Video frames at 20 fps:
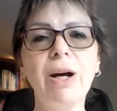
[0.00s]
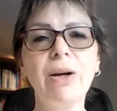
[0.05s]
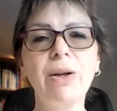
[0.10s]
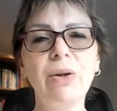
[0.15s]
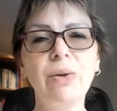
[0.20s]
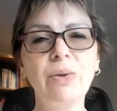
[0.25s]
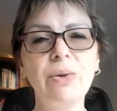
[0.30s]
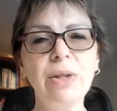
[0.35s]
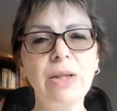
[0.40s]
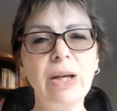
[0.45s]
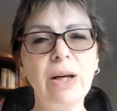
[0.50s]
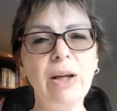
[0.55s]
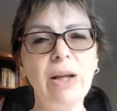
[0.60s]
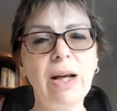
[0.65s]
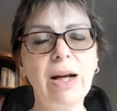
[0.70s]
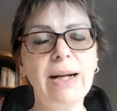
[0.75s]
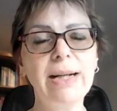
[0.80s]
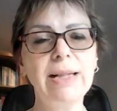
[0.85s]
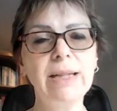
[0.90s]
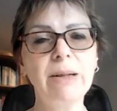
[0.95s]
I'd also
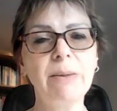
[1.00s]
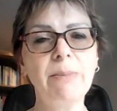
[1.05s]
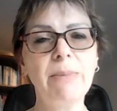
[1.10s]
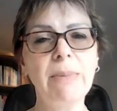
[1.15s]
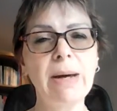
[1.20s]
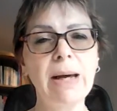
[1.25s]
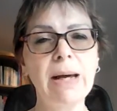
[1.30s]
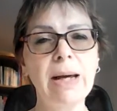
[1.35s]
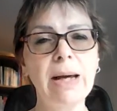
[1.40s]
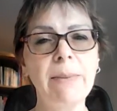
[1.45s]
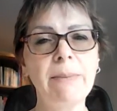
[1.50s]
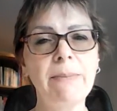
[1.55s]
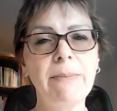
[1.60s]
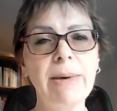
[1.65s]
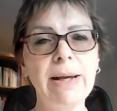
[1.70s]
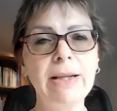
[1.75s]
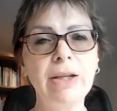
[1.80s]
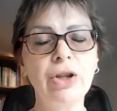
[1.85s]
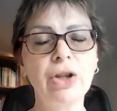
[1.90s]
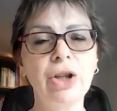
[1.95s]
like to
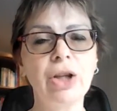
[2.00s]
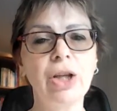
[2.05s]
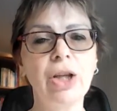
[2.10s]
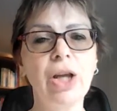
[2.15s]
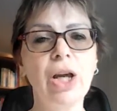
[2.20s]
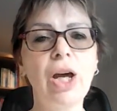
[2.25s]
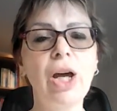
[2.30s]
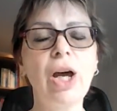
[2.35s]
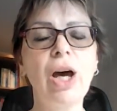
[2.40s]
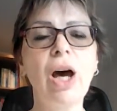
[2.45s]
mention